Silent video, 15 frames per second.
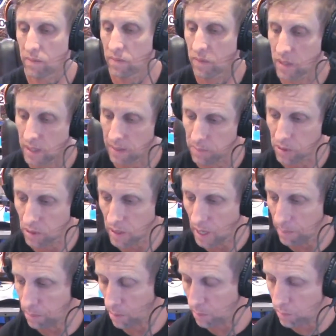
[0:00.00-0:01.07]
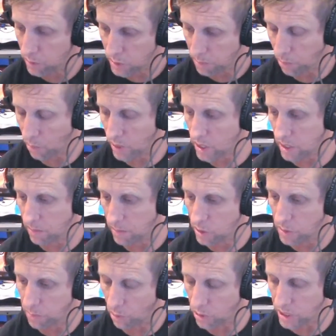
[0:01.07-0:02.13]
Yep, you got no problem with supporting someone who
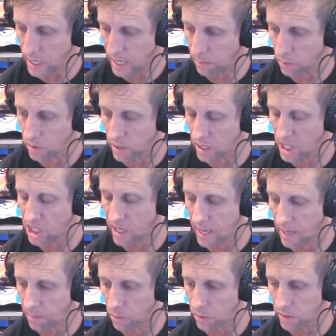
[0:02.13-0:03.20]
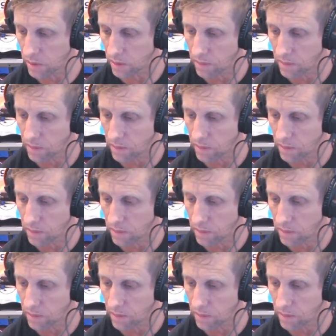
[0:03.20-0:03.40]
supports animals, injured animals?